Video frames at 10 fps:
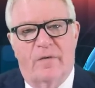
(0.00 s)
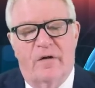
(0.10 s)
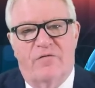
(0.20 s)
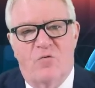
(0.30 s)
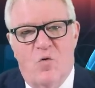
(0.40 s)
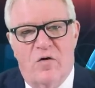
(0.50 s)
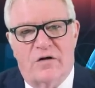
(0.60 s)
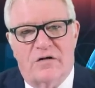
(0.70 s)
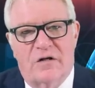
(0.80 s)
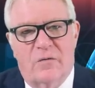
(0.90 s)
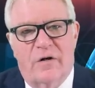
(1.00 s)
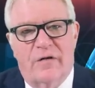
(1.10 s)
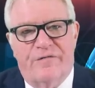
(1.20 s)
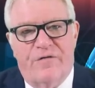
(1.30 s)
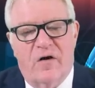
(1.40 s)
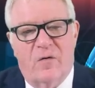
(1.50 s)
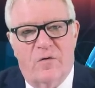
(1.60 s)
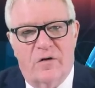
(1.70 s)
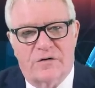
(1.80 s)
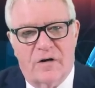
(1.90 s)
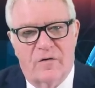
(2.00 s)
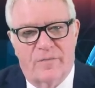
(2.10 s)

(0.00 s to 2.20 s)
But if you want to see where the fireworks go